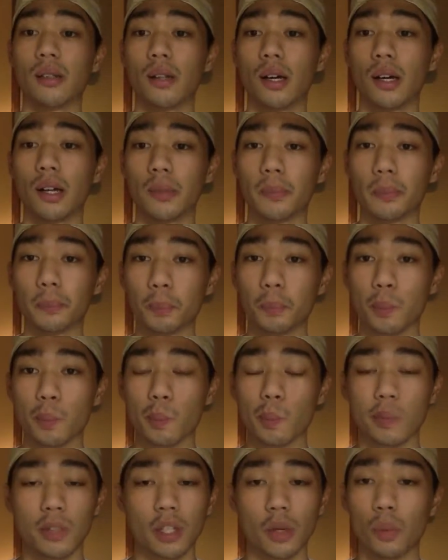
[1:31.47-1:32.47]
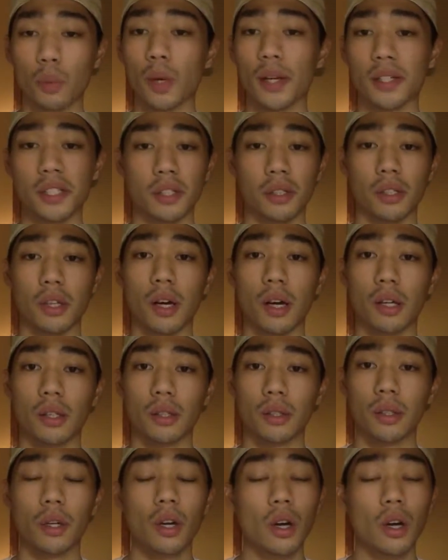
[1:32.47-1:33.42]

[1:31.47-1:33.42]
lot, rest a lot.